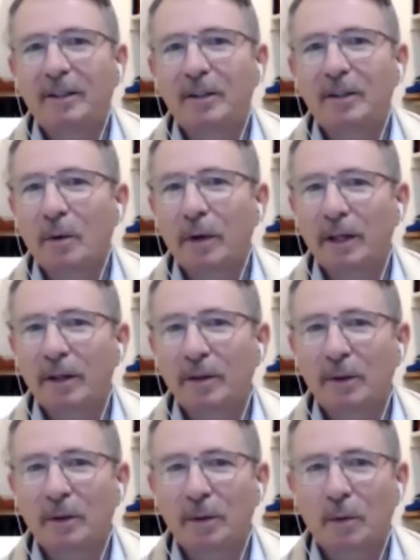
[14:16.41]
don't want to
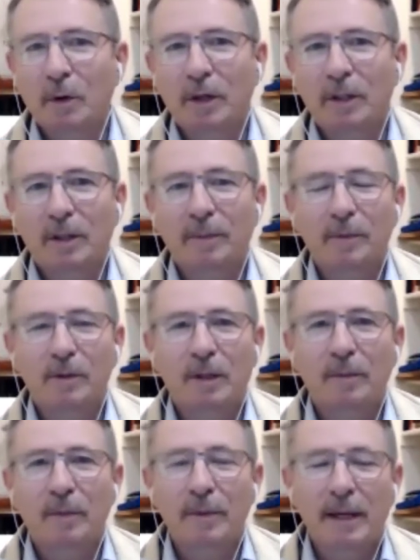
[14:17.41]
do the work. Some
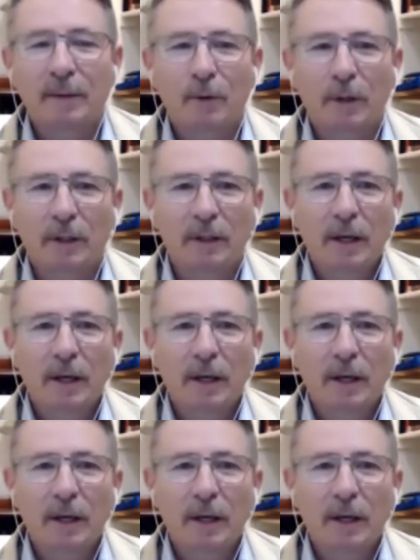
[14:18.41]
some of them would.